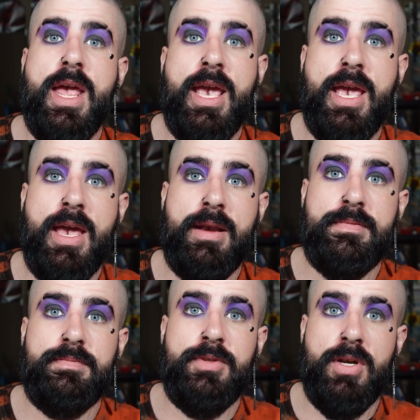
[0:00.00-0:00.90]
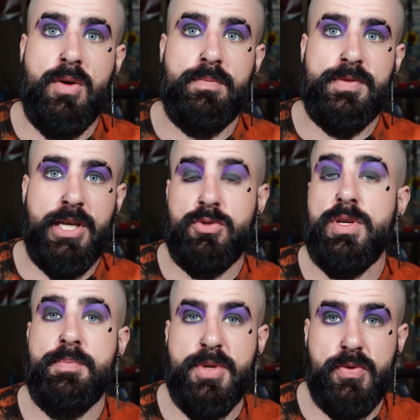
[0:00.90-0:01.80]
and, you know,
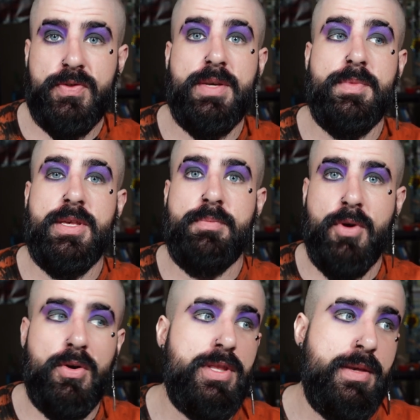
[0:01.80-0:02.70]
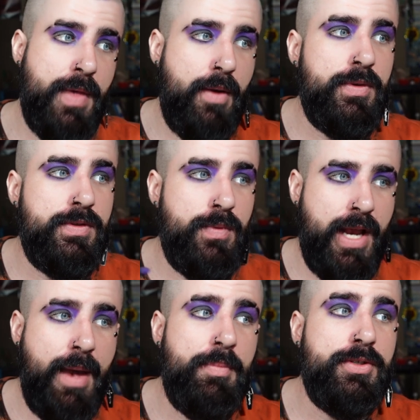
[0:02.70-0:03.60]
sexually abuse them and then murder them. That was what
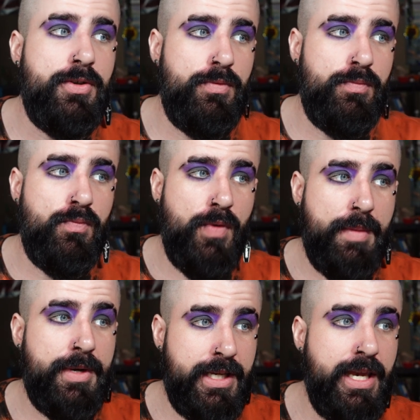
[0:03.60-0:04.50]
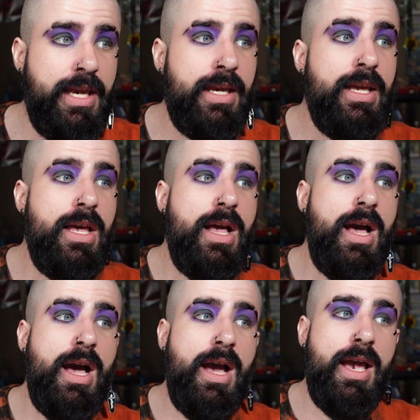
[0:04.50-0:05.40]
happened to Raymond King.
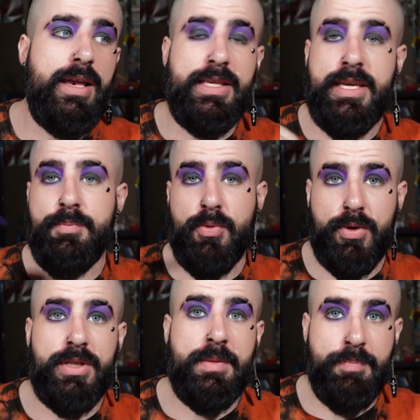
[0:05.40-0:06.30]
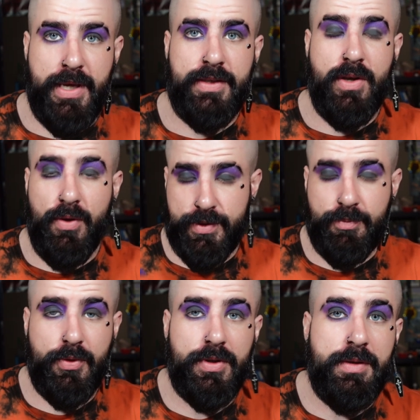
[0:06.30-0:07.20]
Uh, he brutally beats, Olson
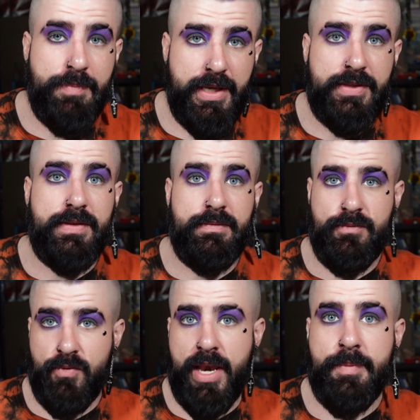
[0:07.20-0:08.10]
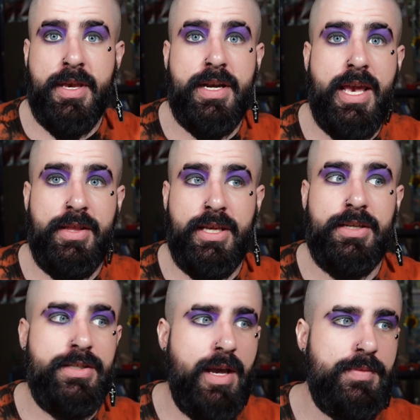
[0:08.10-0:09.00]
brutally beats Raymond and
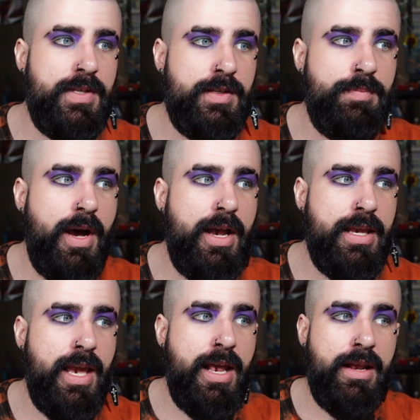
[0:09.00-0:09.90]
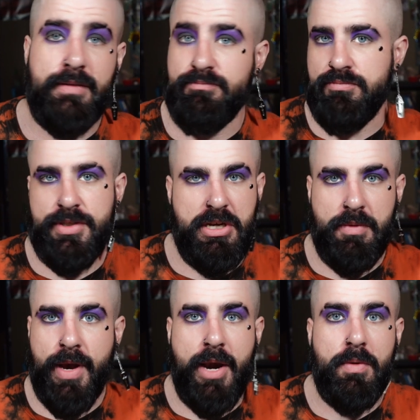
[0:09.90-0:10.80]
then dumps his body at a
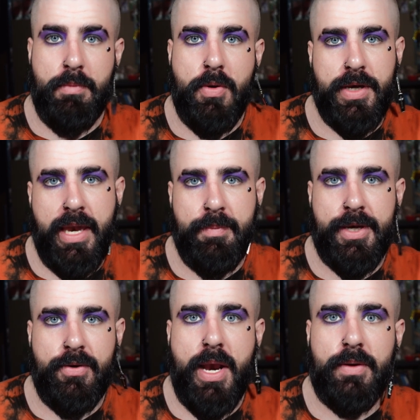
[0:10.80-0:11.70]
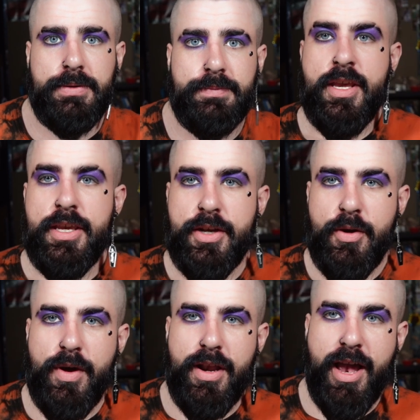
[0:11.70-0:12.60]
nearby remote camping ground. You
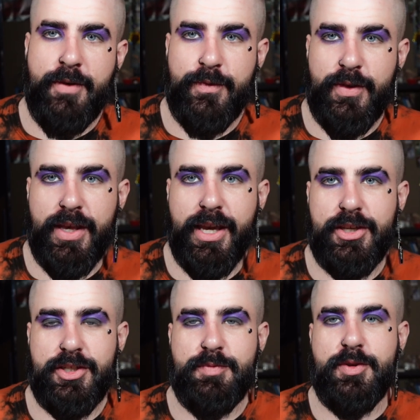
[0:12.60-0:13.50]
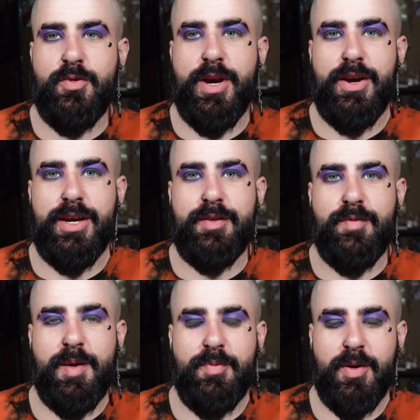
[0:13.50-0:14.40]
know what? I feel like I should be wearing
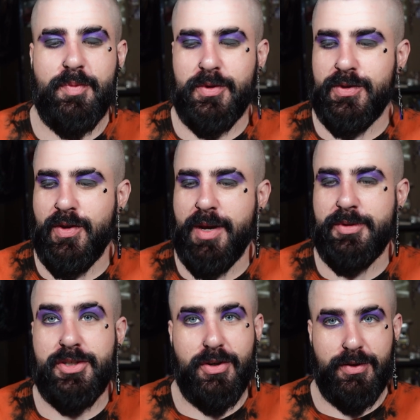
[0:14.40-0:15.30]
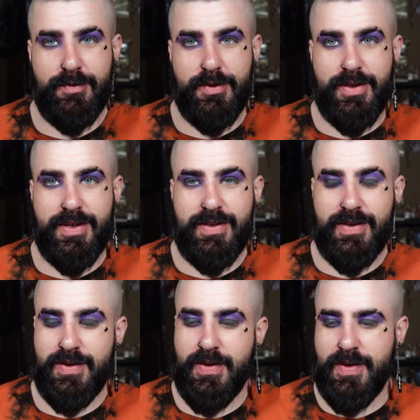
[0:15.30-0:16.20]
my purple striped shirt for this,
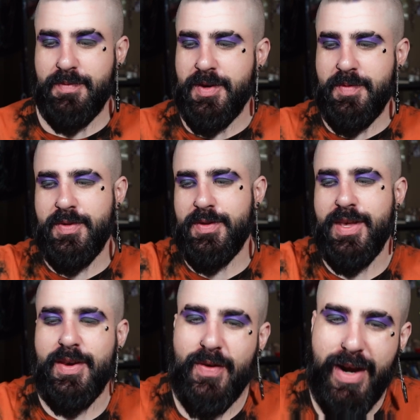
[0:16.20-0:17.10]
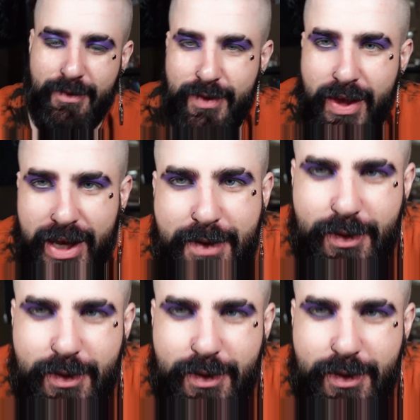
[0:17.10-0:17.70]
so let me go put that on. I feel like it